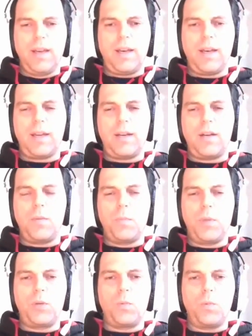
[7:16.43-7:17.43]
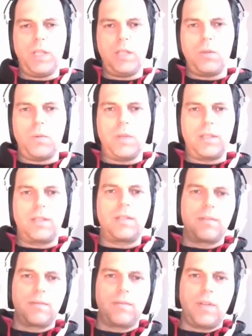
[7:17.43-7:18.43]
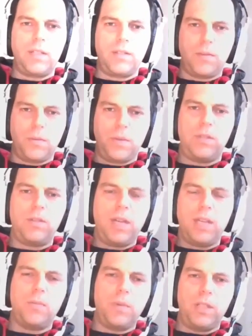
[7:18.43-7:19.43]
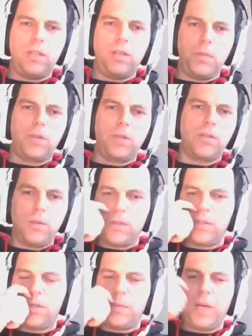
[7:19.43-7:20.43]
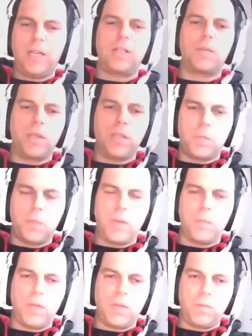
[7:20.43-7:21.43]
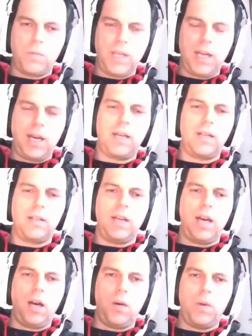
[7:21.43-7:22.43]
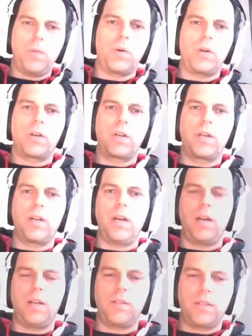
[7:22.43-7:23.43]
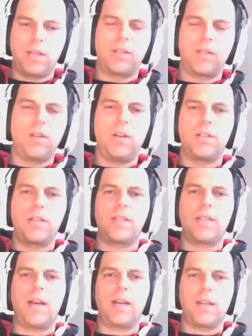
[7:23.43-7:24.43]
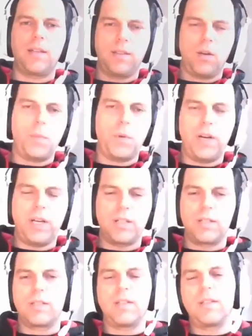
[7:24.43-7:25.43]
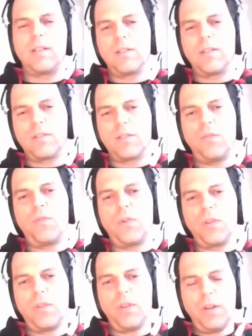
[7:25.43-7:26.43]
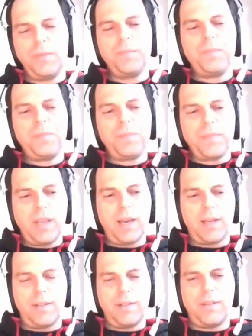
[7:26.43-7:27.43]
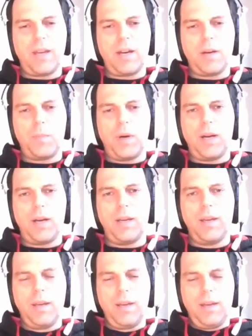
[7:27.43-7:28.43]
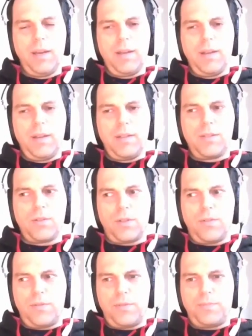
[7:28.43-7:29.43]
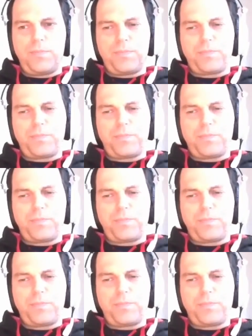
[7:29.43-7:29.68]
And but we do it right? So we together with you because you are the domain experts, but but we handle the how we work, uh, the technology stack, and the operations, and, and so forth and thereby sort of